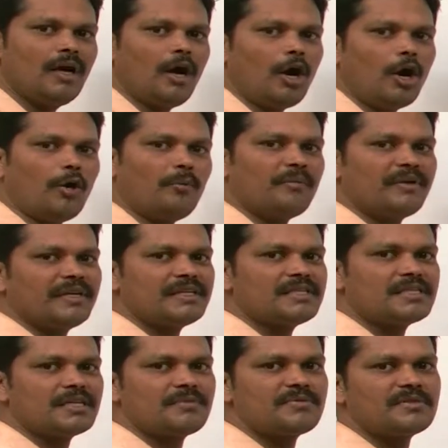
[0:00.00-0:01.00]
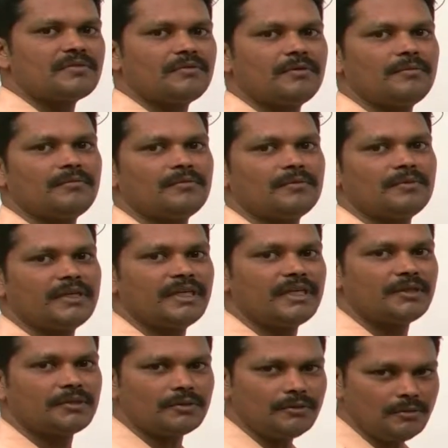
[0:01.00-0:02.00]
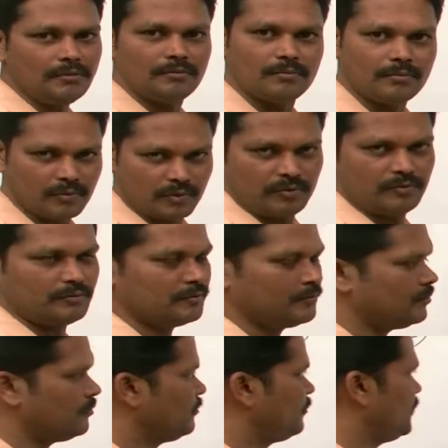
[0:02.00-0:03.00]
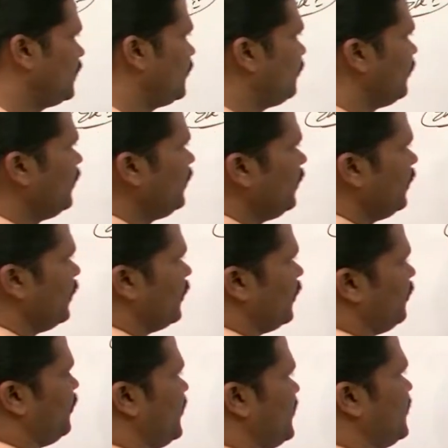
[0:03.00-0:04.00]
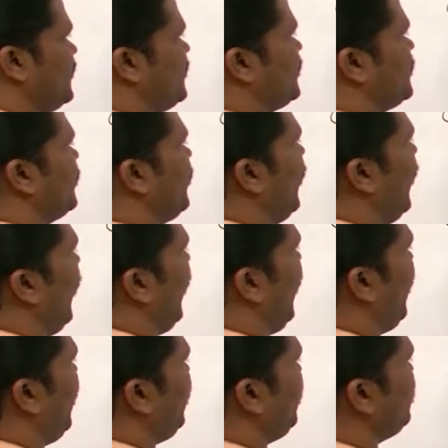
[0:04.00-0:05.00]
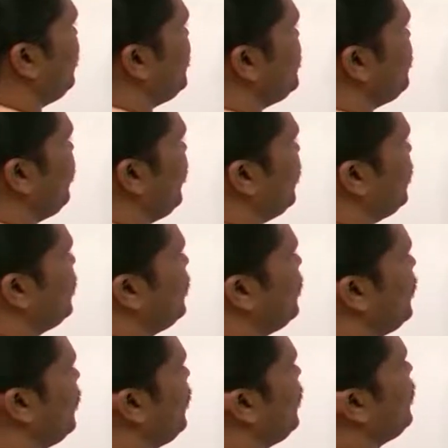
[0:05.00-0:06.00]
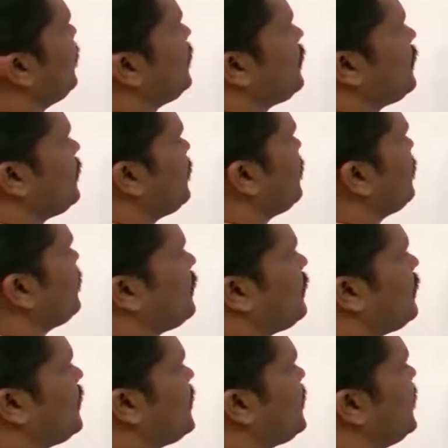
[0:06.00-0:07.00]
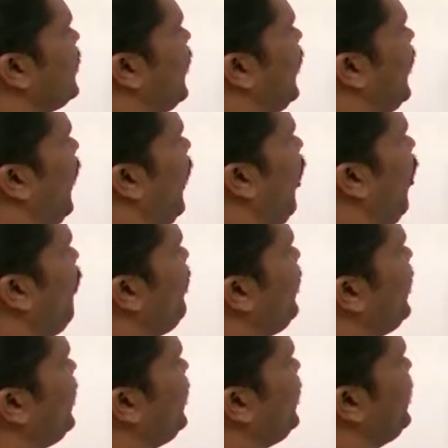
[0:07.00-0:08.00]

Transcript: how many steps we need to move, it will represents. And this one, this is the how many